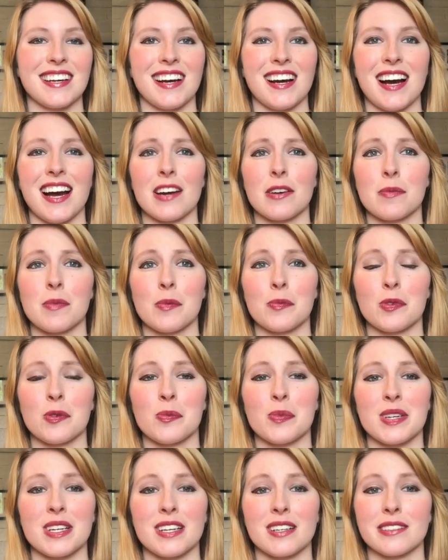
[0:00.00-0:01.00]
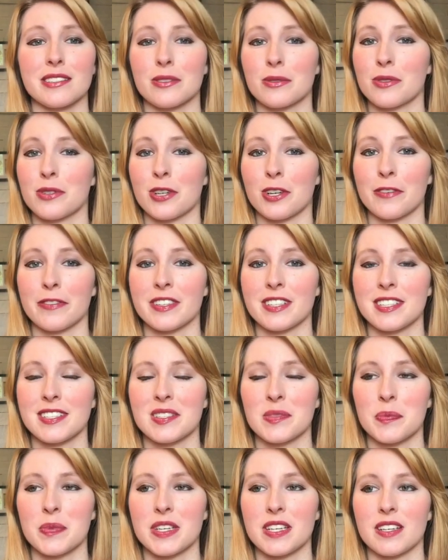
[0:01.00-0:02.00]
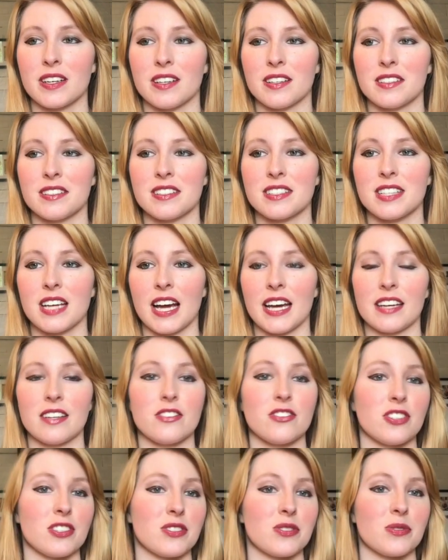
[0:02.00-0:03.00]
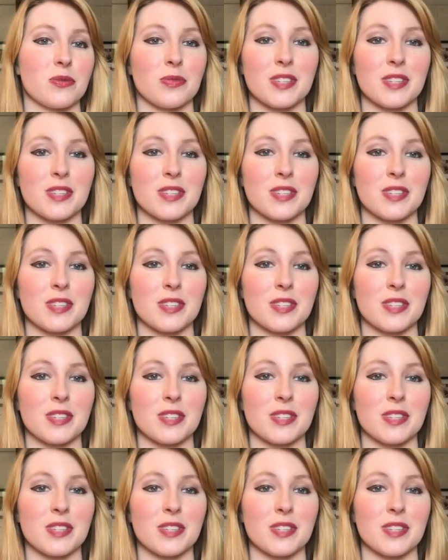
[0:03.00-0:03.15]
I remember being a little nervous because I had just